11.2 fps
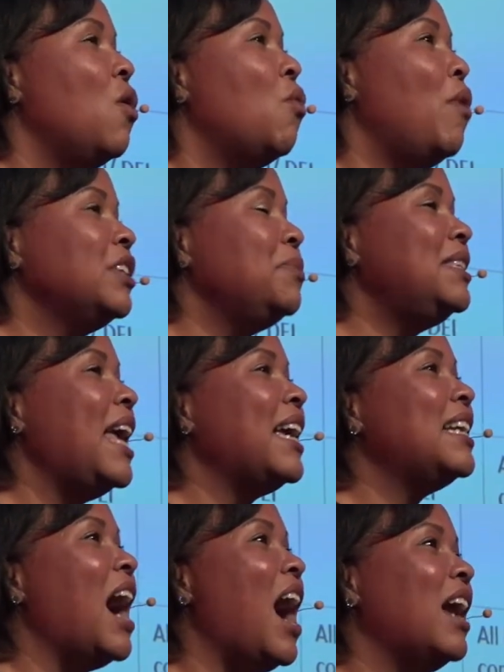Once we take
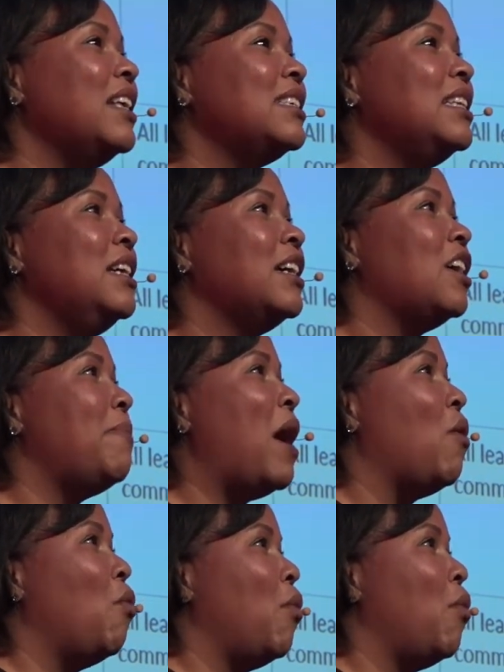an honest look about